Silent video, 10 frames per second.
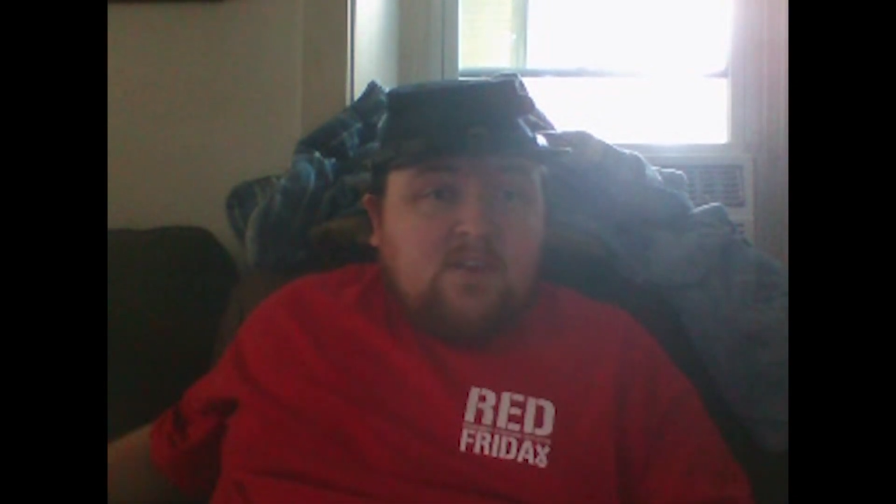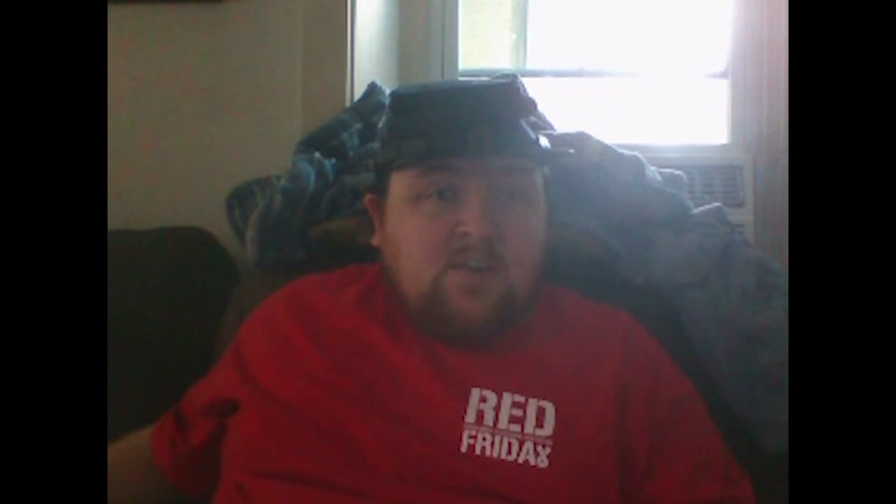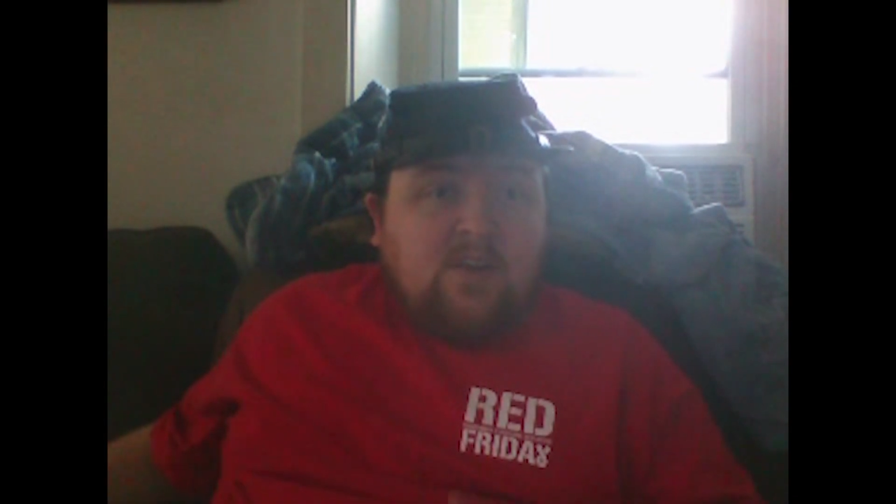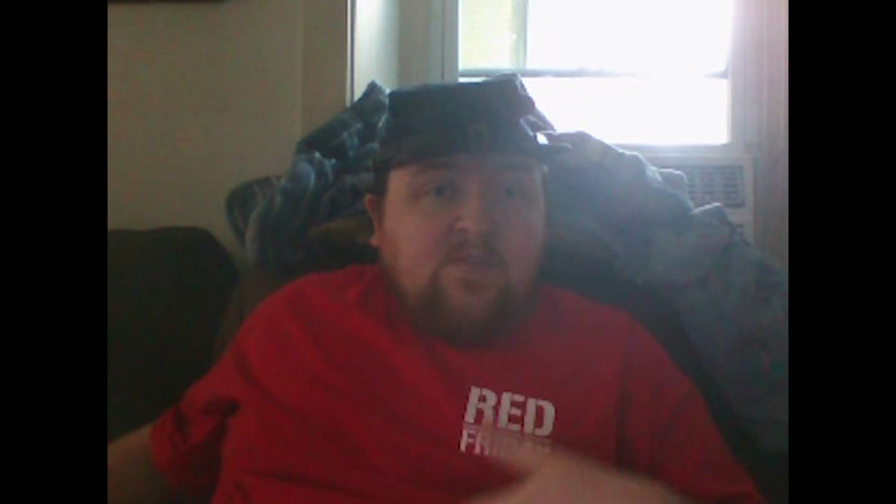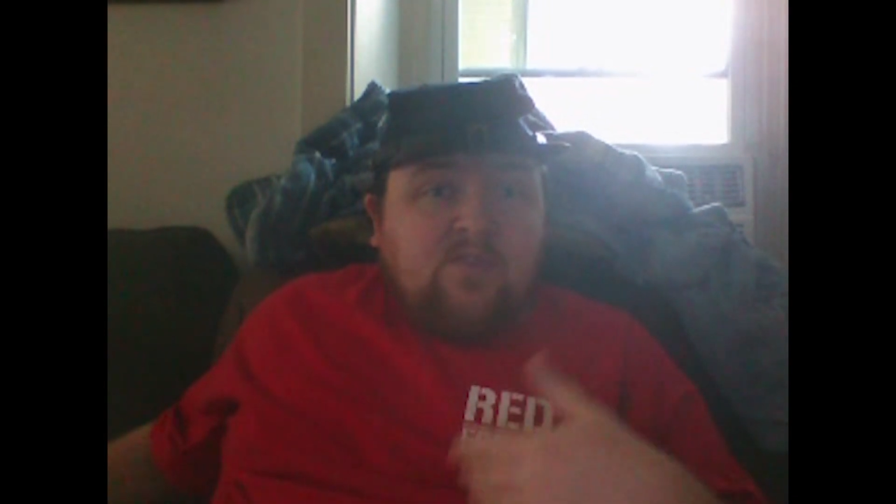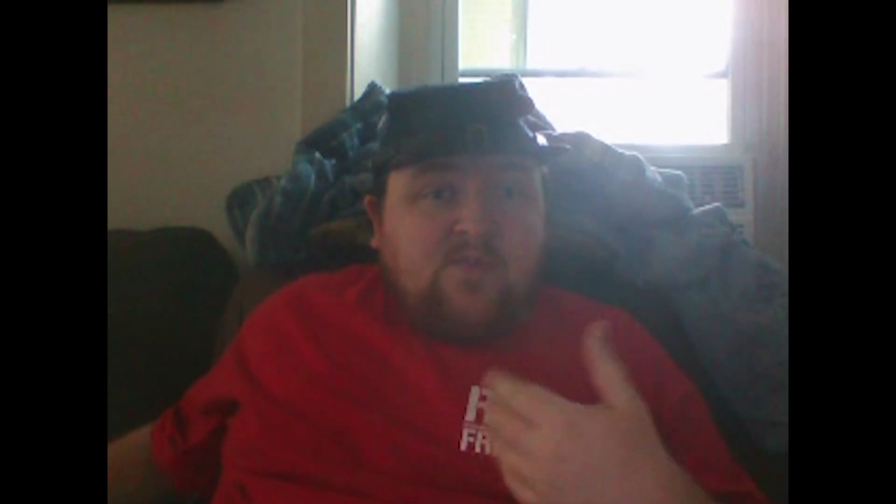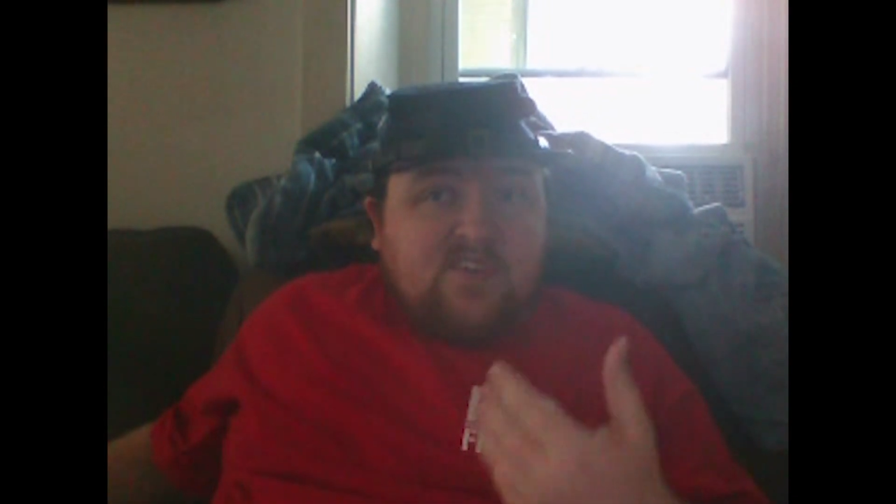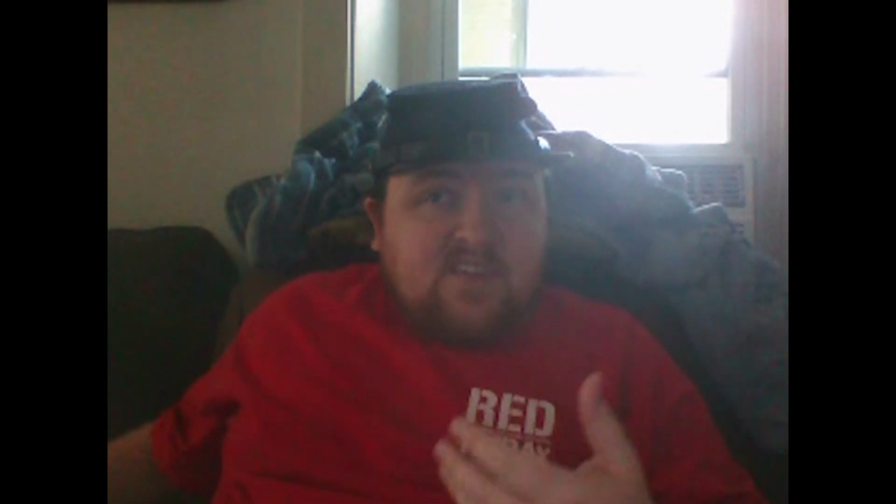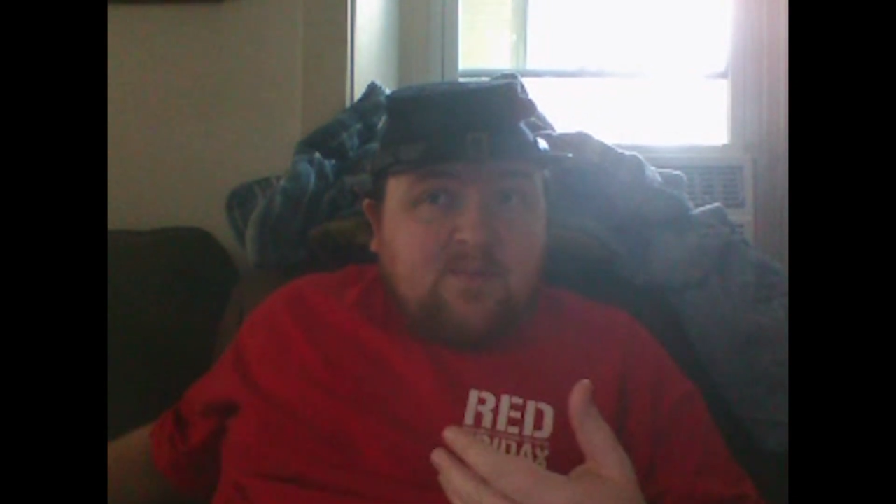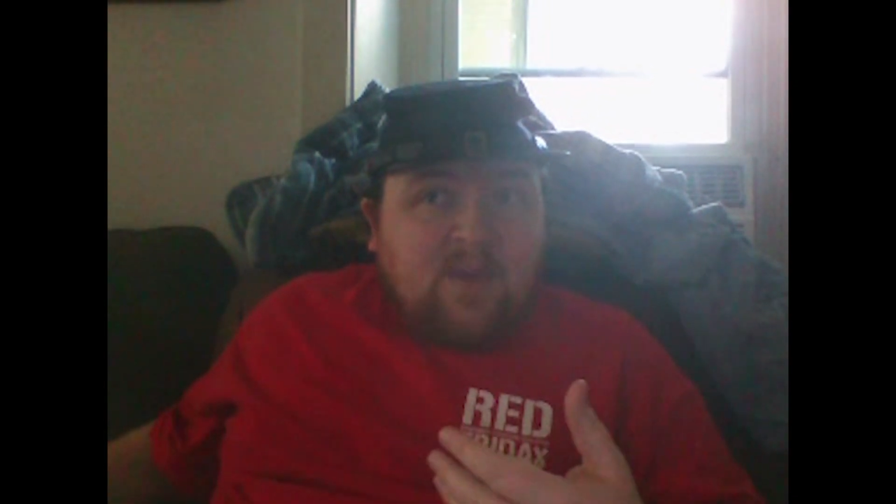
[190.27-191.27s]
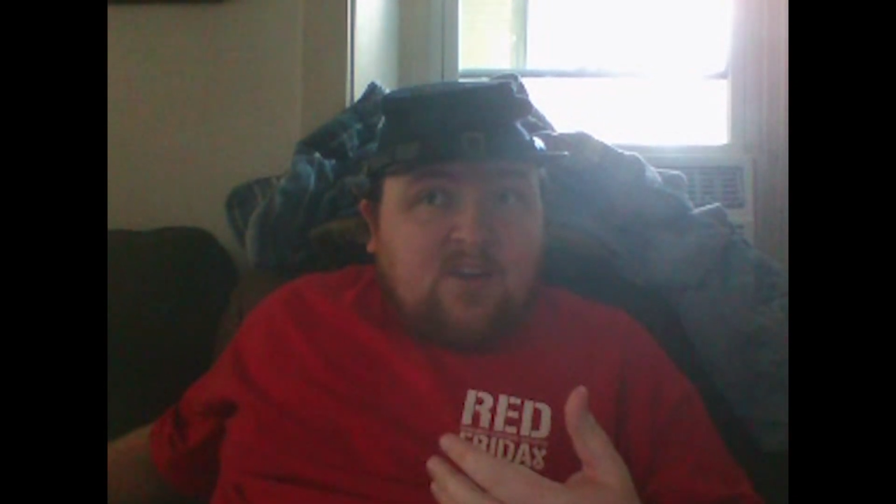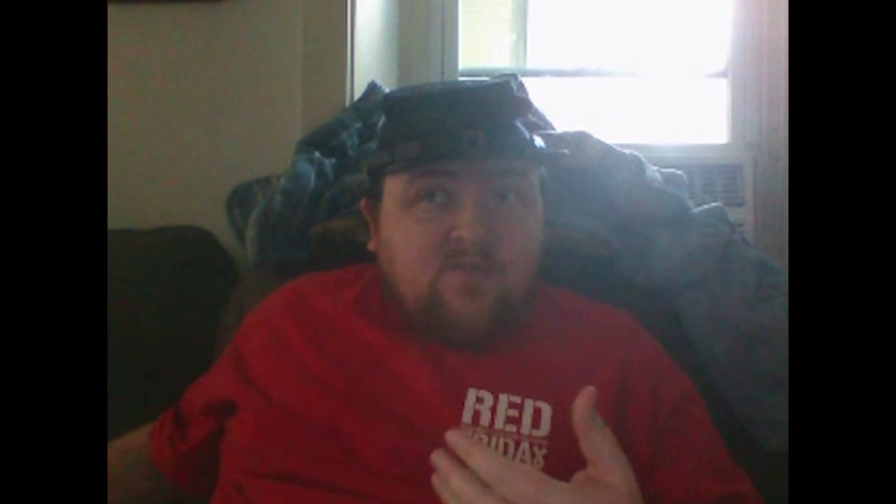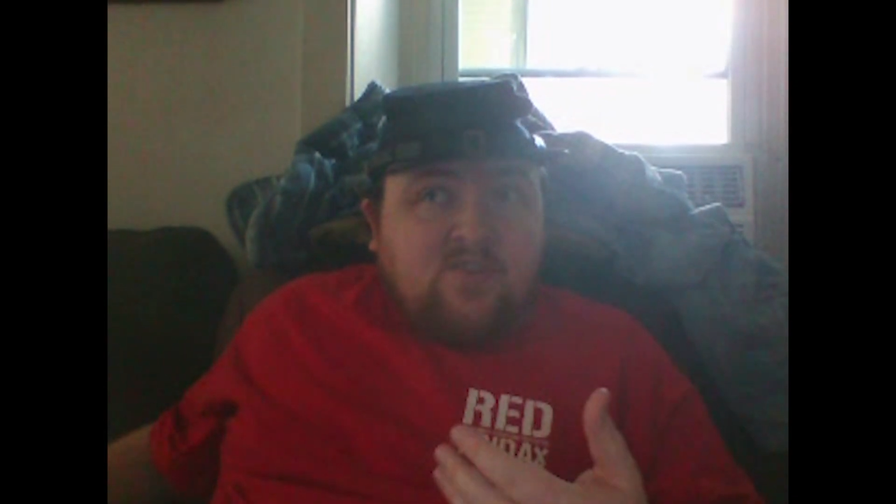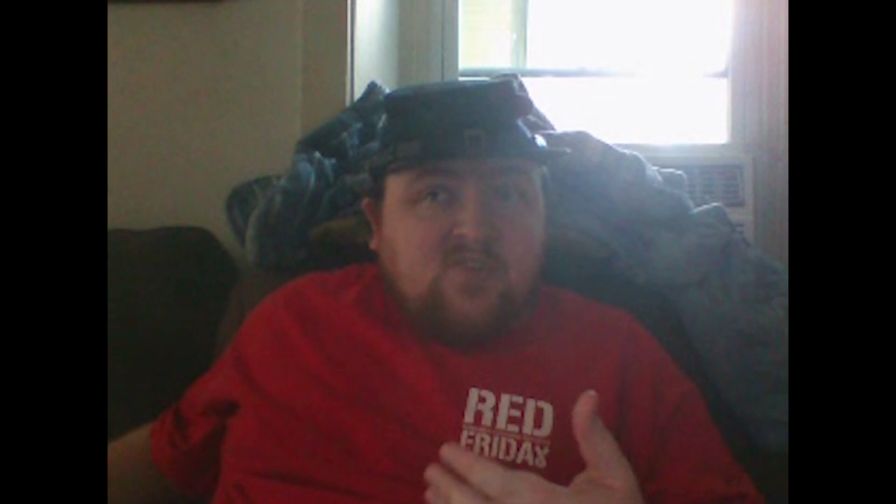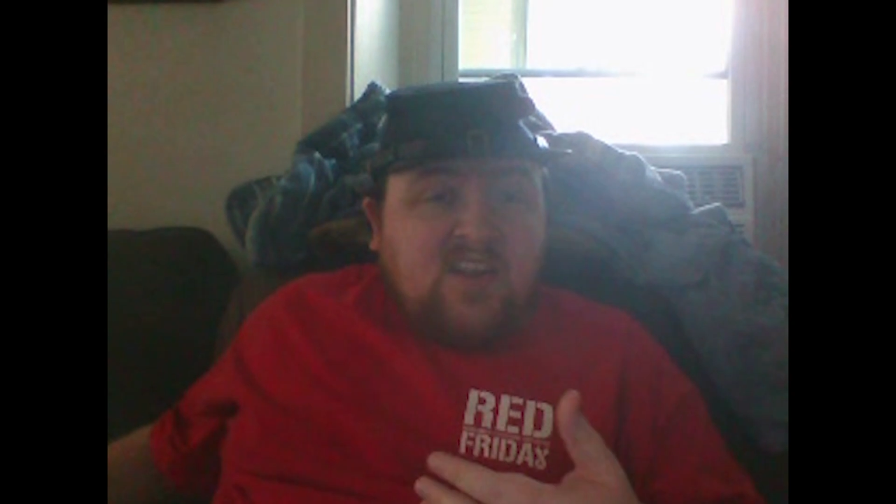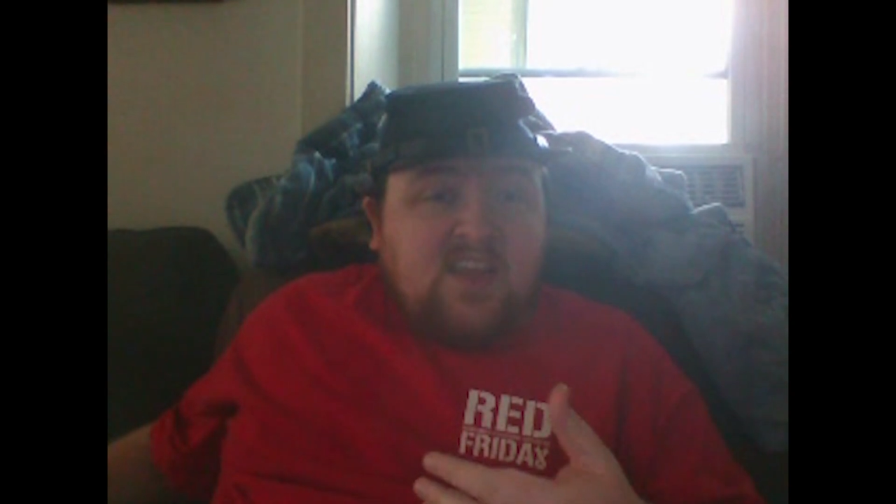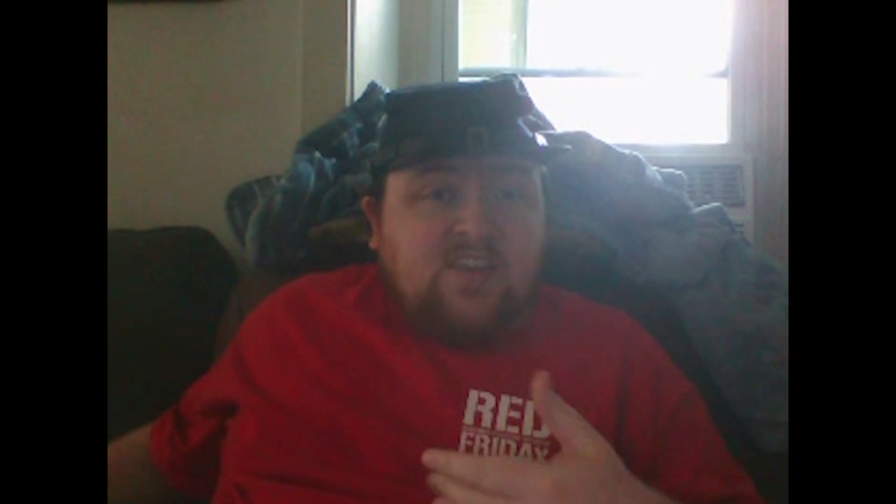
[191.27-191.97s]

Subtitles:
Now, if you visit the battlefield today,